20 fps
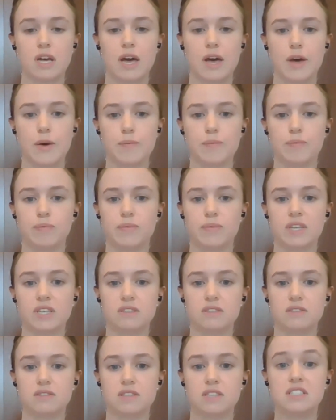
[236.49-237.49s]

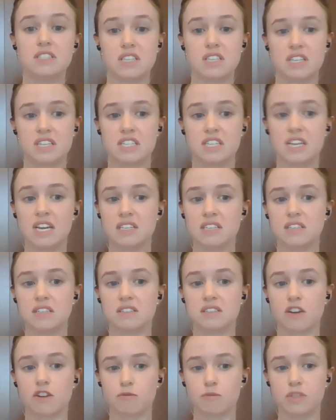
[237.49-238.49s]
Since the 1980s,
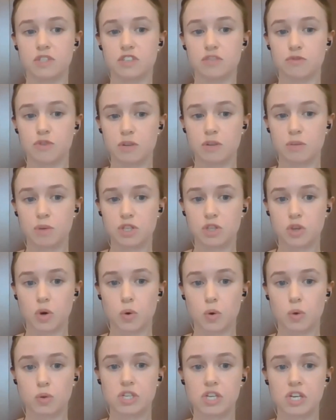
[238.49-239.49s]
governments have really been
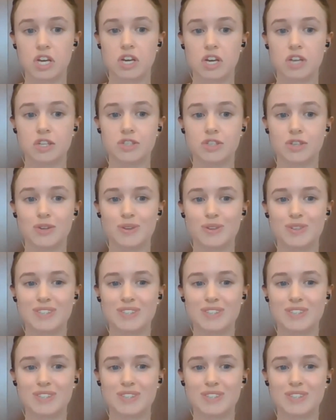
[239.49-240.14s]
told to